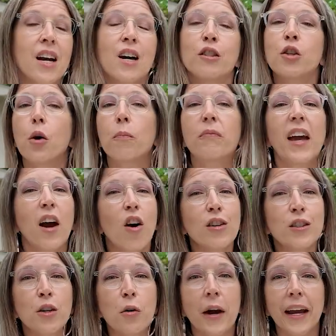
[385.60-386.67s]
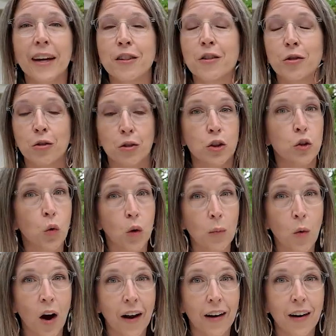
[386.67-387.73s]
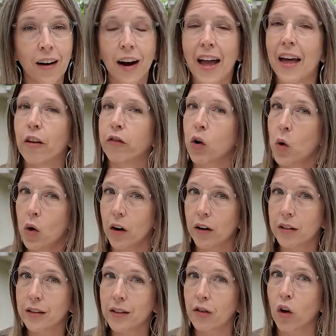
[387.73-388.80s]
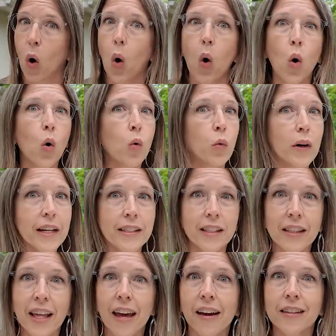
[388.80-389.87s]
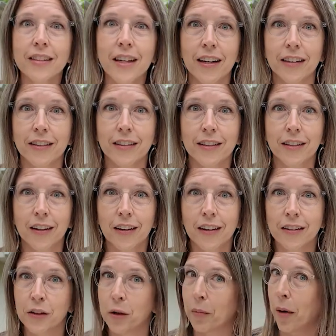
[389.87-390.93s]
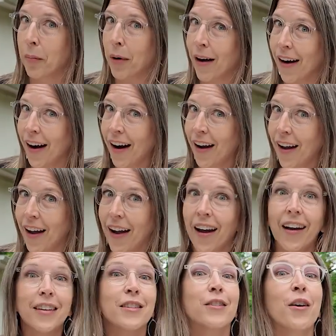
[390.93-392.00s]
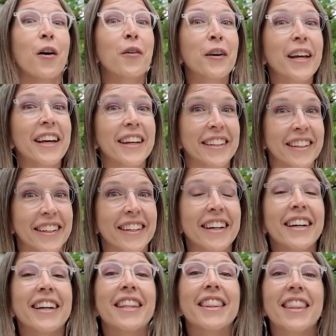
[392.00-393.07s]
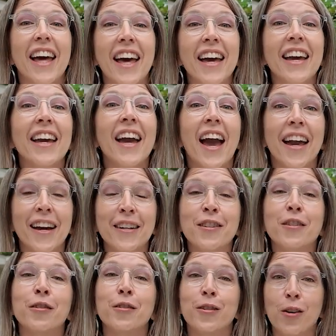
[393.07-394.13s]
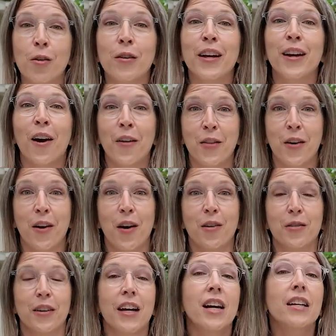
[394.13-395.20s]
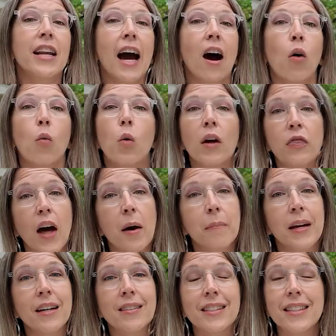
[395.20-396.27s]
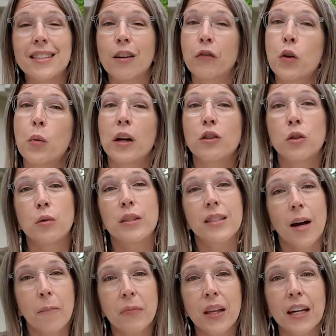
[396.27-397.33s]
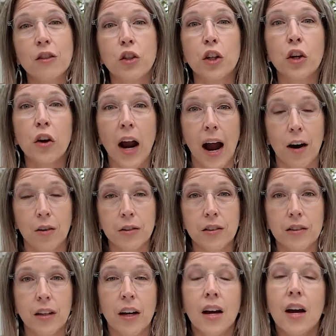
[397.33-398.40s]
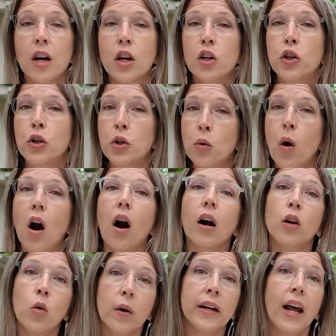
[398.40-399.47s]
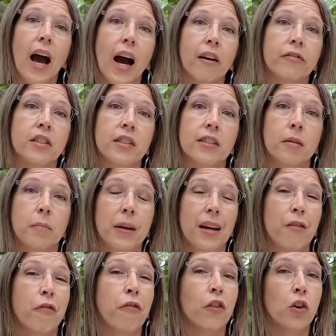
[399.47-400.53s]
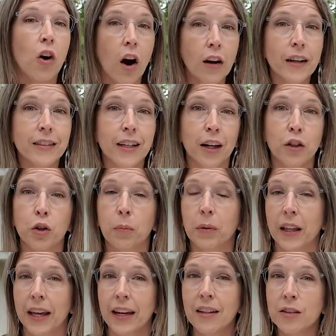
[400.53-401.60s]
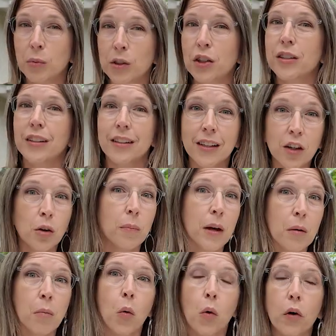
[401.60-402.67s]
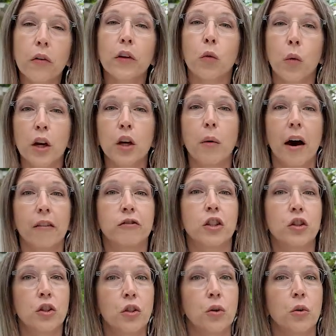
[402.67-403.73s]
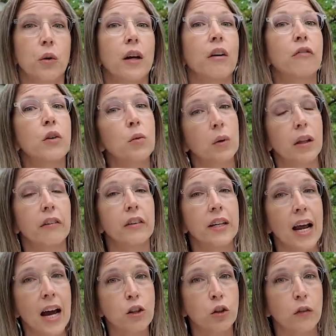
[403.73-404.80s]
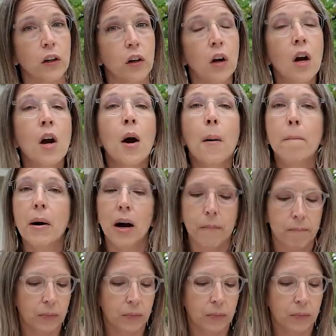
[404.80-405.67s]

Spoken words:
So they also handle stormwater, and of course, the whole reason they exist. Do you remember? Zoning. They handle zoning on their own. Now, what that means is if you want to do something to your house, you are going to have to submit full architecture plans, which is a little bit more than what you have to do if you live in Nashville. But